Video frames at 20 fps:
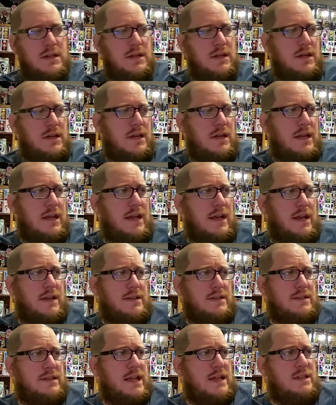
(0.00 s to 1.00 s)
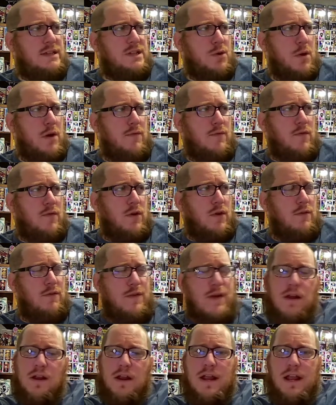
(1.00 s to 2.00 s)
it sets you up for a
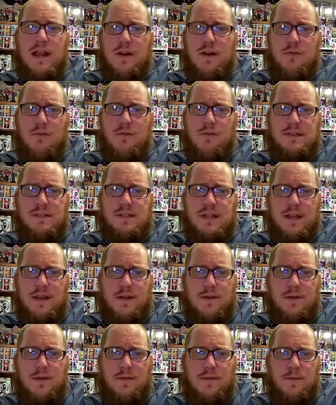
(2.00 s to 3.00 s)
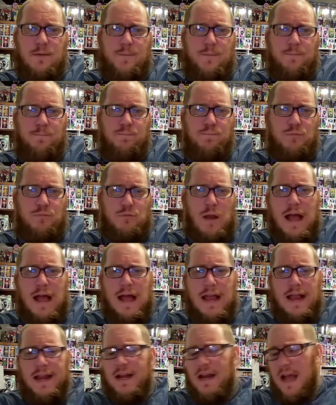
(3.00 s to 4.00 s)
very interesting
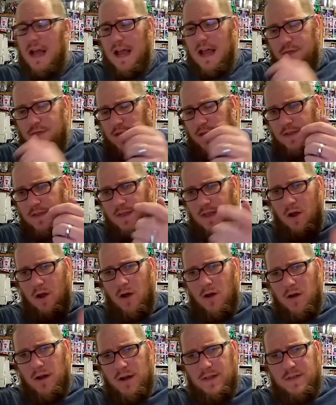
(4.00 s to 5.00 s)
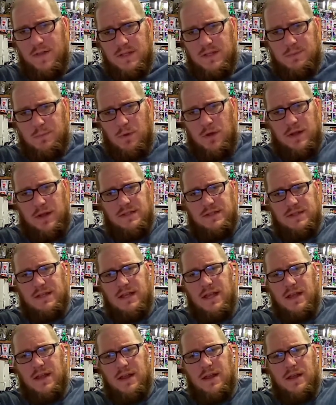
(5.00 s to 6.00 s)
ride. I think the art in this book is
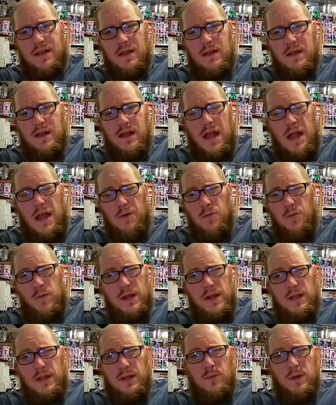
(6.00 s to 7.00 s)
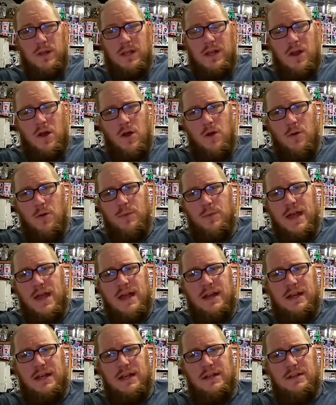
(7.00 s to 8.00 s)
sick. I really, really hope
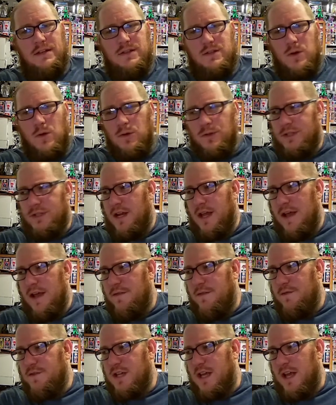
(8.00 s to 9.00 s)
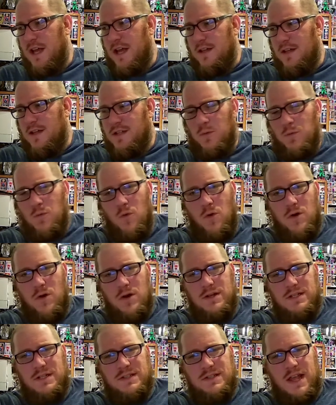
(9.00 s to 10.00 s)
that it sold enough to
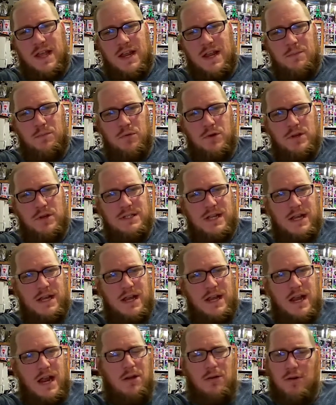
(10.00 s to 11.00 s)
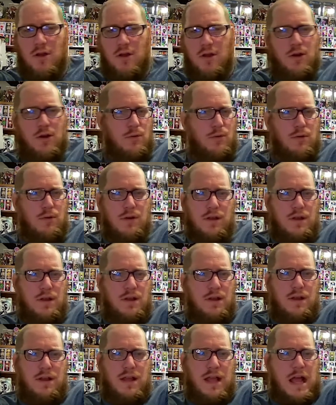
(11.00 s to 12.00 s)
warrant a second printing. I don't know
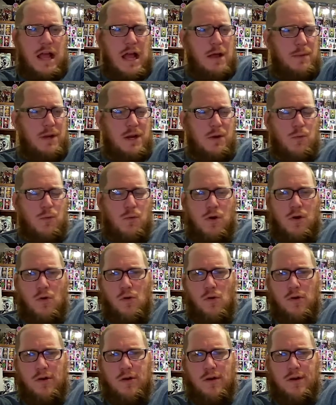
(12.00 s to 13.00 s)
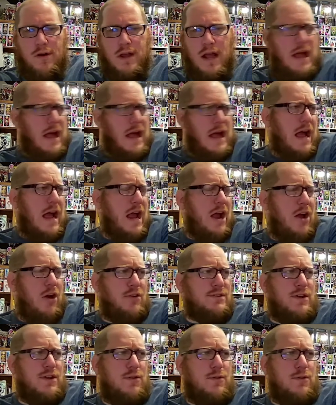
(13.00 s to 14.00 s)
how many were ordered. I
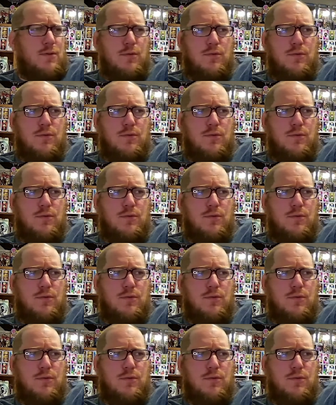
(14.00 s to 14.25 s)
also